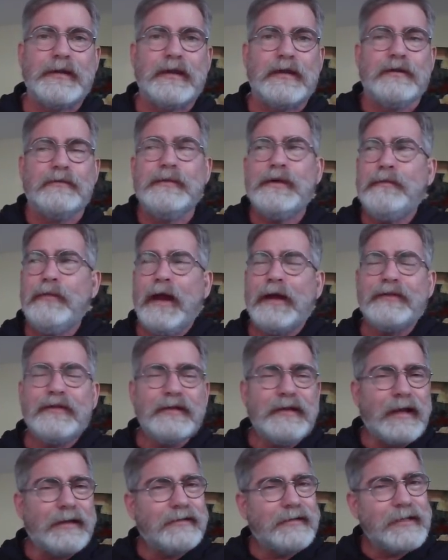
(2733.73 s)
Remember I
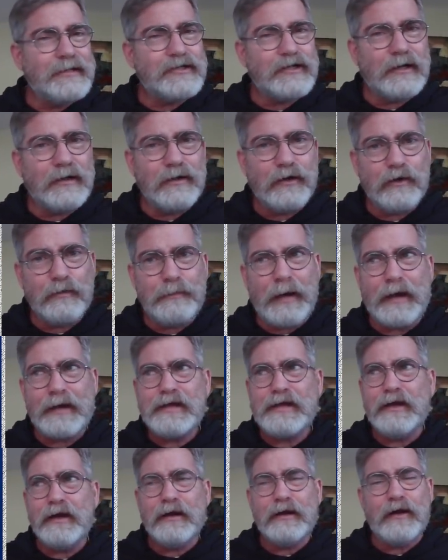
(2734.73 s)
did that teaching a little about a
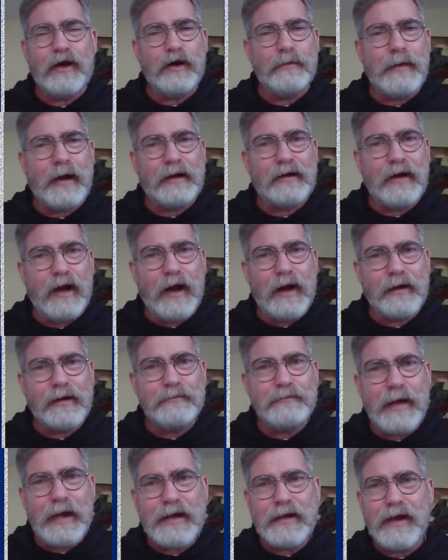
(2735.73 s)
year ago about Gog
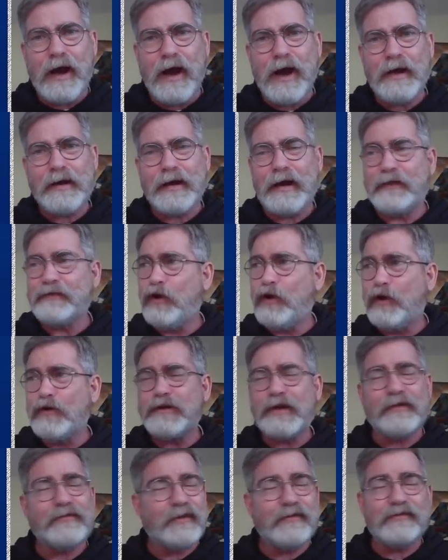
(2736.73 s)
and Magog, and I told
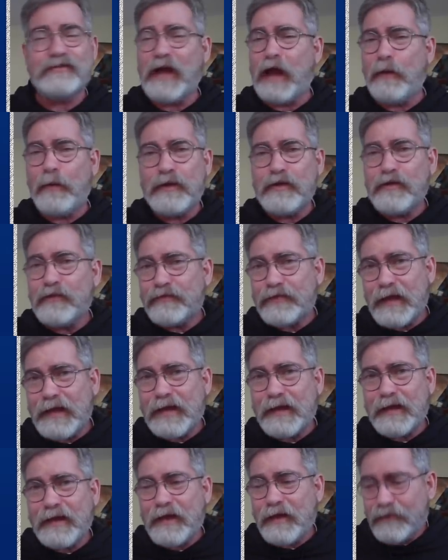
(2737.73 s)
you, I said, it's not what you
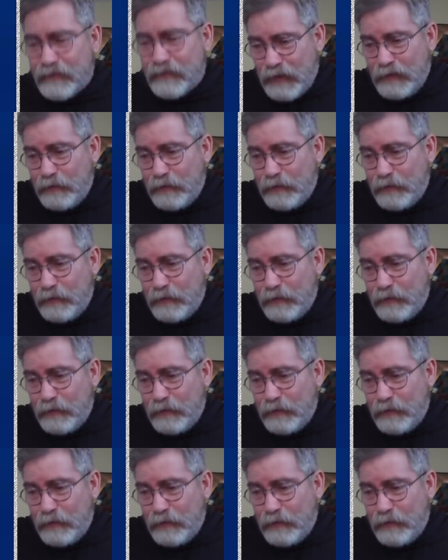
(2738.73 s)
think it is.